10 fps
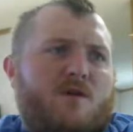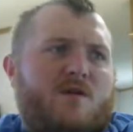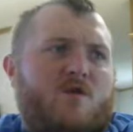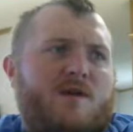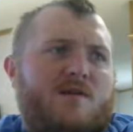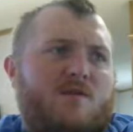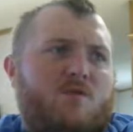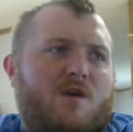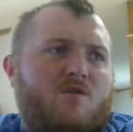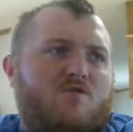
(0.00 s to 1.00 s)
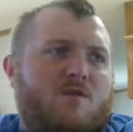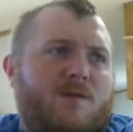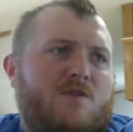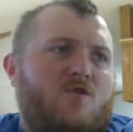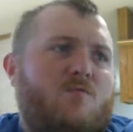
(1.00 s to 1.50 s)
Recordings of radio
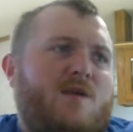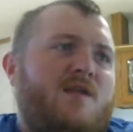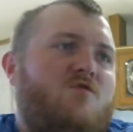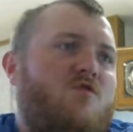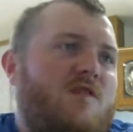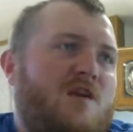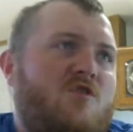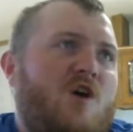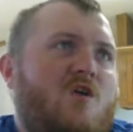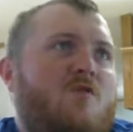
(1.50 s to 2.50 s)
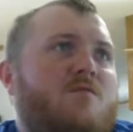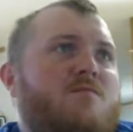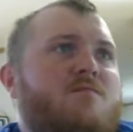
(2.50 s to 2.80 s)
transmission released Tuesday show.